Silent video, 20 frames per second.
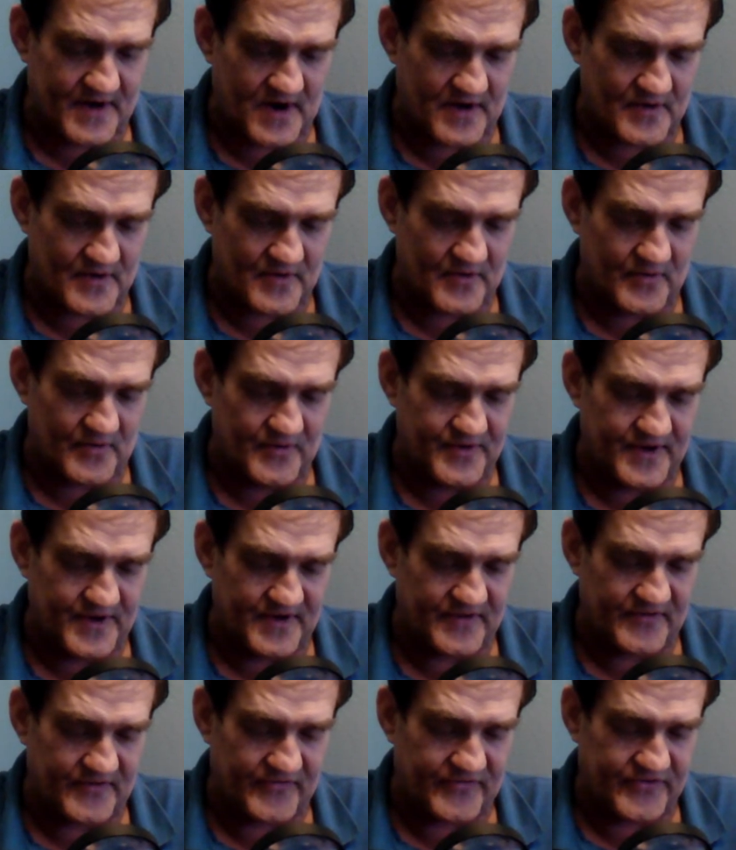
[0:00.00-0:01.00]
hunter who
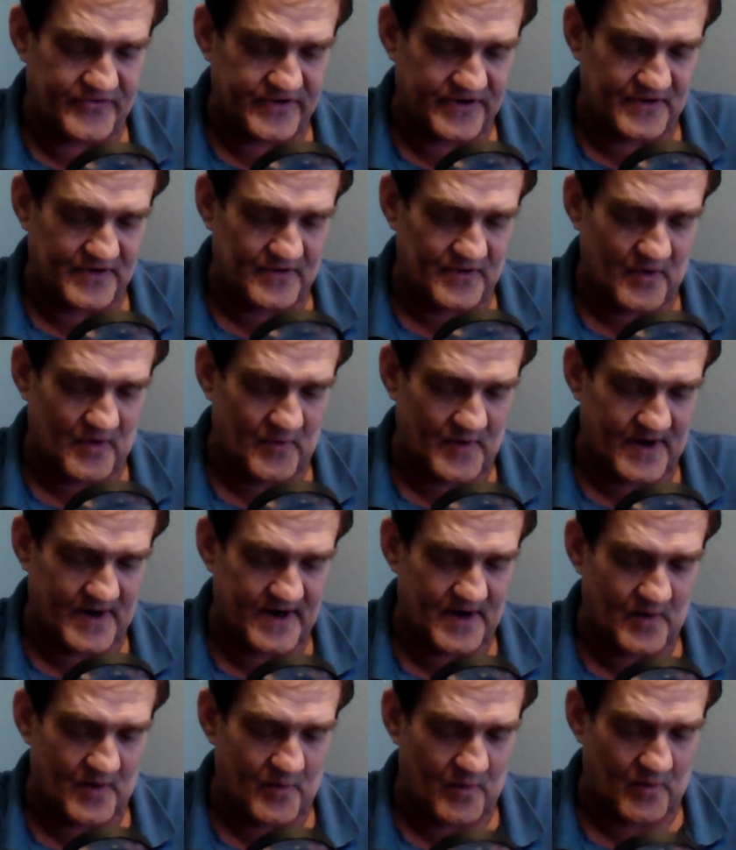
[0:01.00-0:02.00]
didn't steal
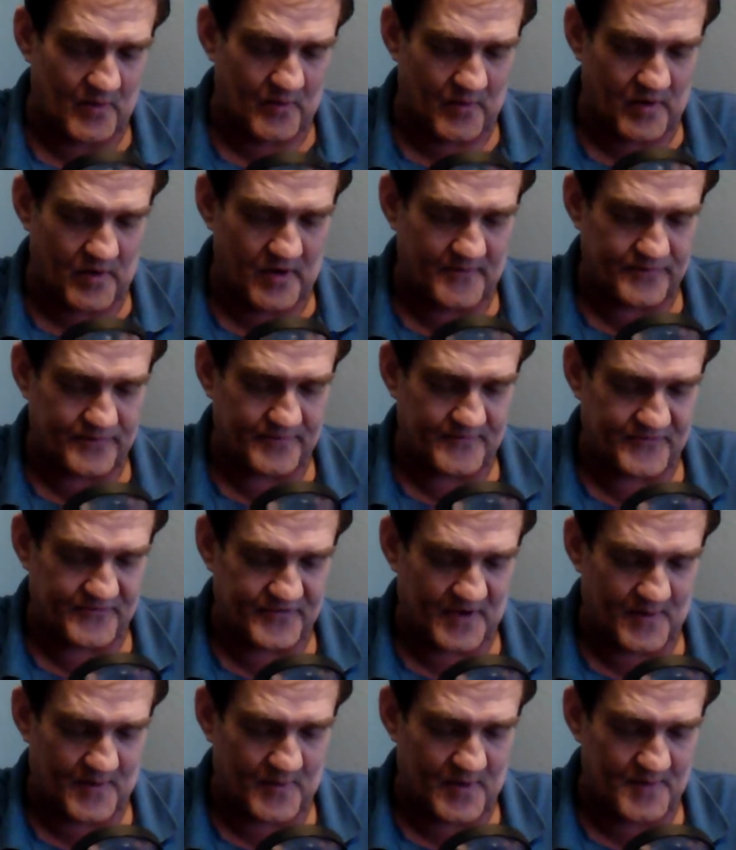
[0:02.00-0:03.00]
away a reward from
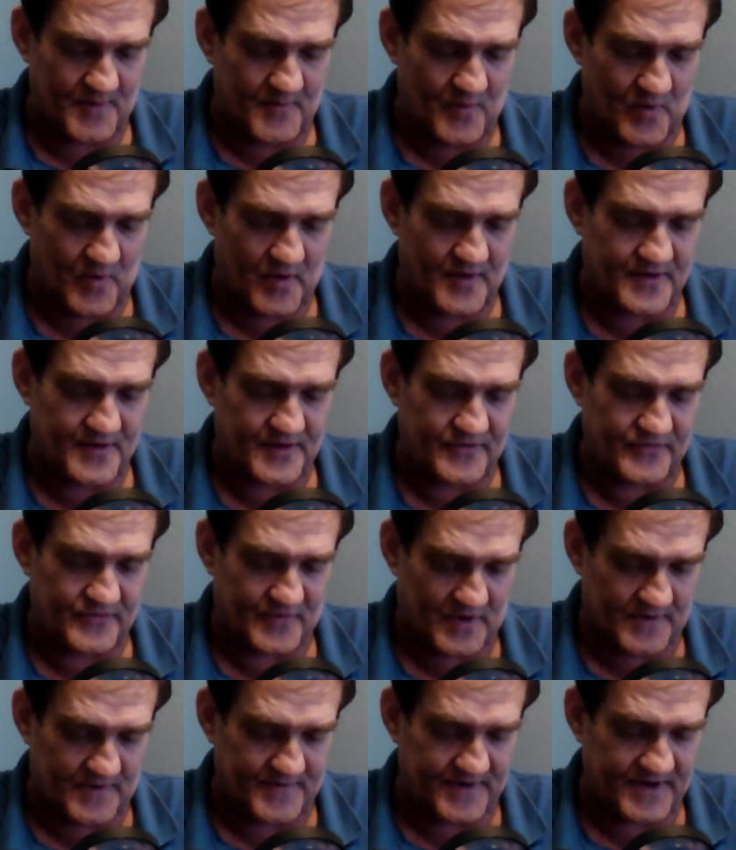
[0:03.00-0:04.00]
someone more
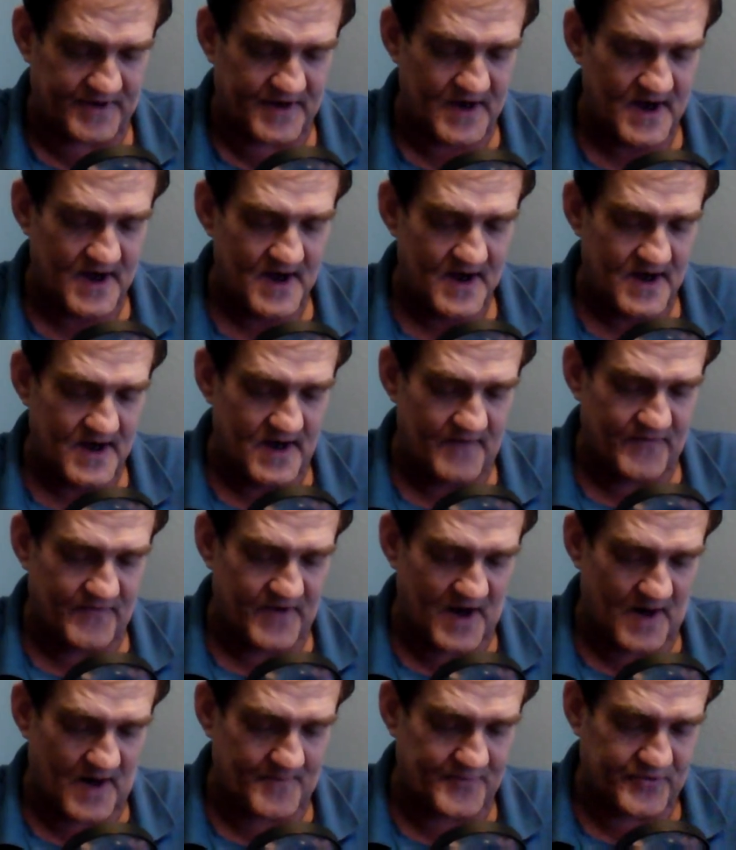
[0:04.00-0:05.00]
deserving if
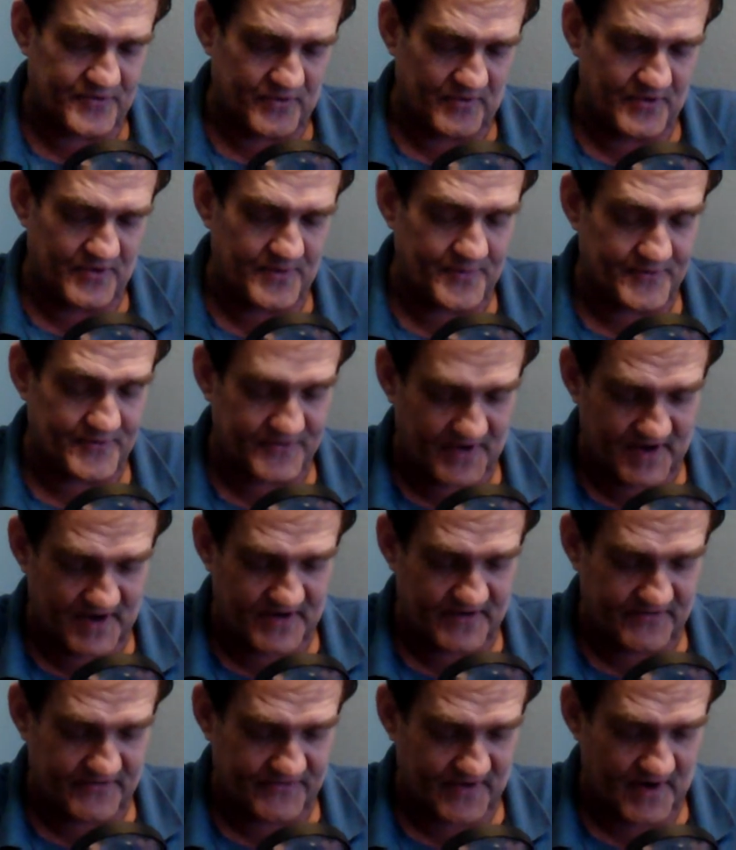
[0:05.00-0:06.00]
the opportunity
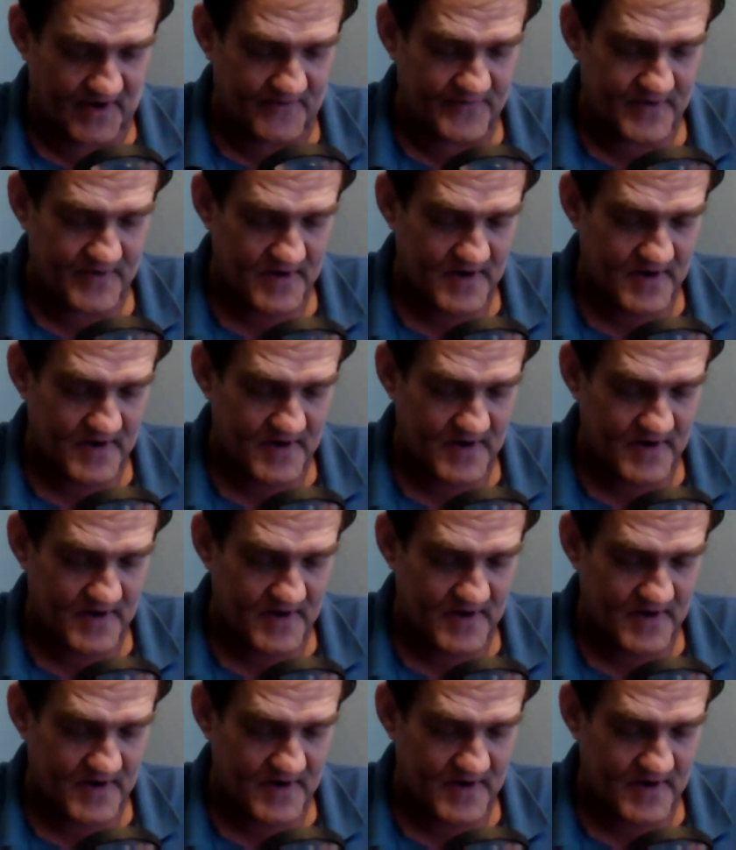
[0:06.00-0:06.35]
presented itself.